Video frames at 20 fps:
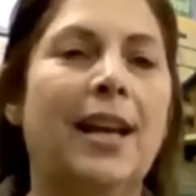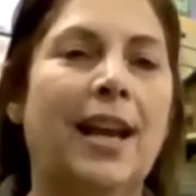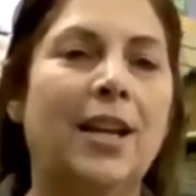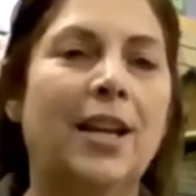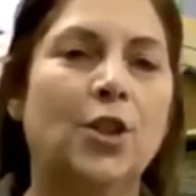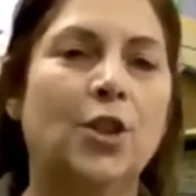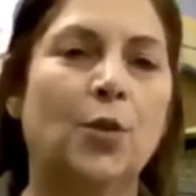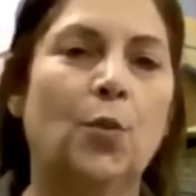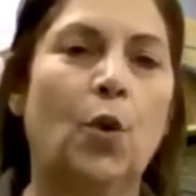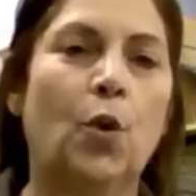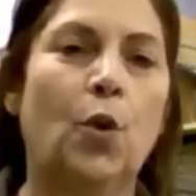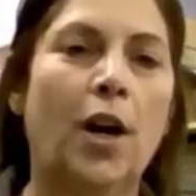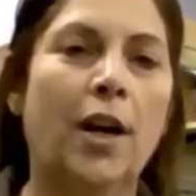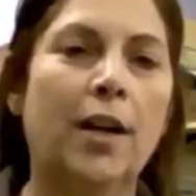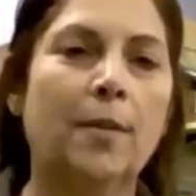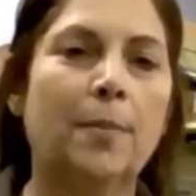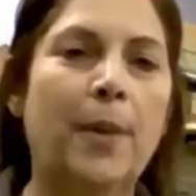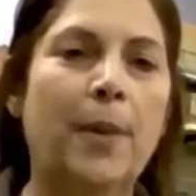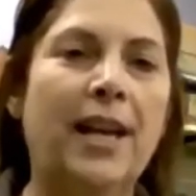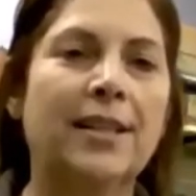as you
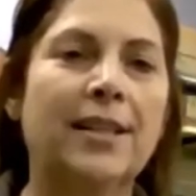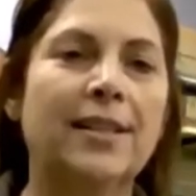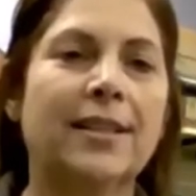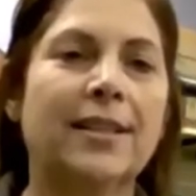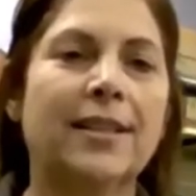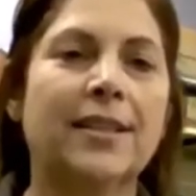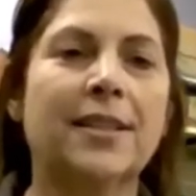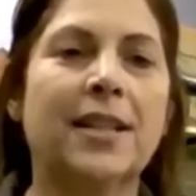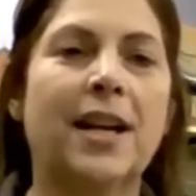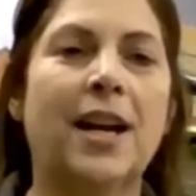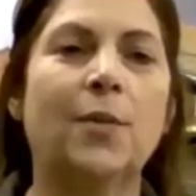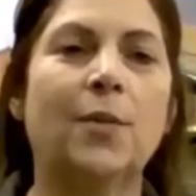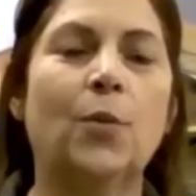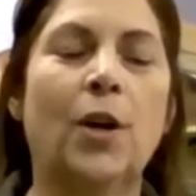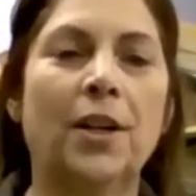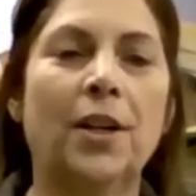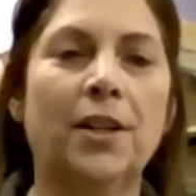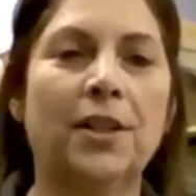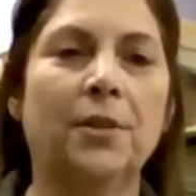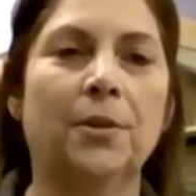walk past the
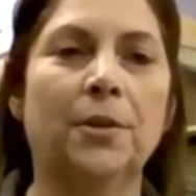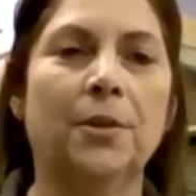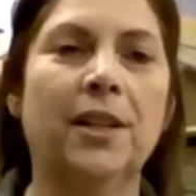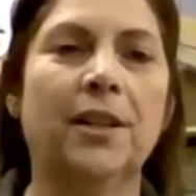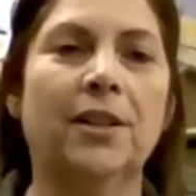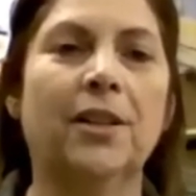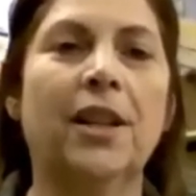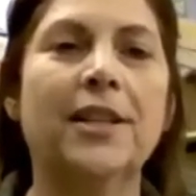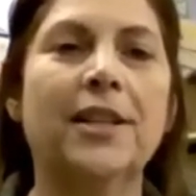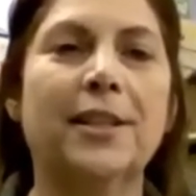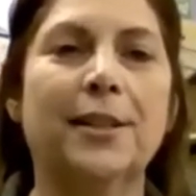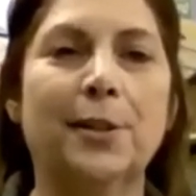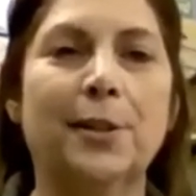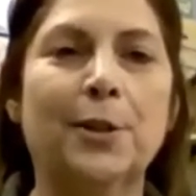sidewalk, you'll hear lots of